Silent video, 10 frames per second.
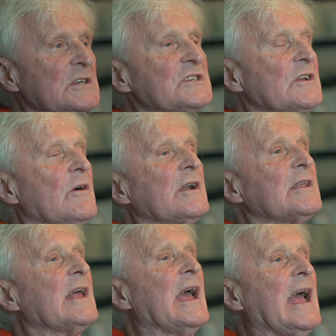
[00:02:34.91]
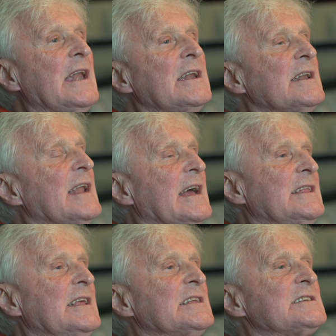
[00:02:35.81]
started end of
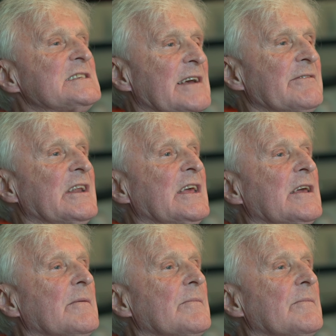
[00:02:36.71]
1970.